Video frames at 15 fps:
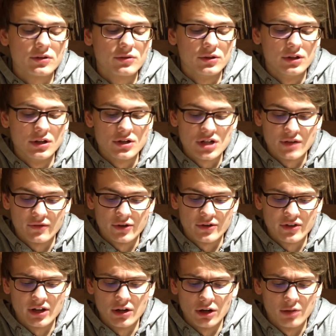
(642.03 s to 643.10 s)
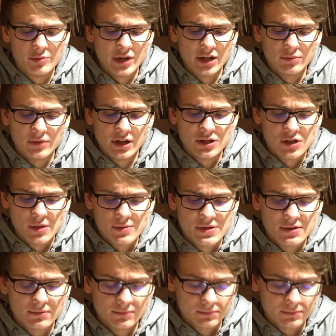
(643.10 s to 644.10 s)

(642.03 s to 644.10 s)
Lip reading: Greninja, those are all bad matchups.